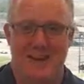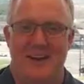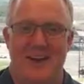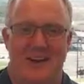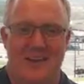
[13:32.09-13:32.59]

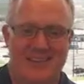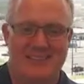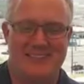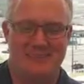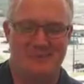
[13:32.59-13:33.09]
in that
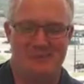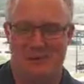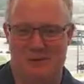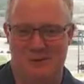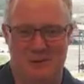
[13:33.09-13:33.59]
$7
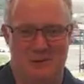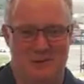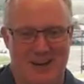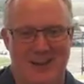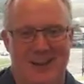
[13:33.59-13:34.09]
billion
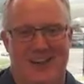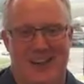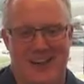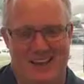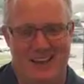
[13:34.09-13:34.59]
by
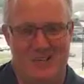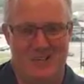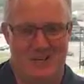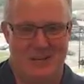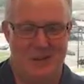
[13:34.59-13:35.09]
not
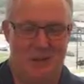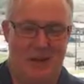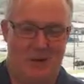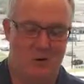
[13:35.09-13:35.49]
checking a bag.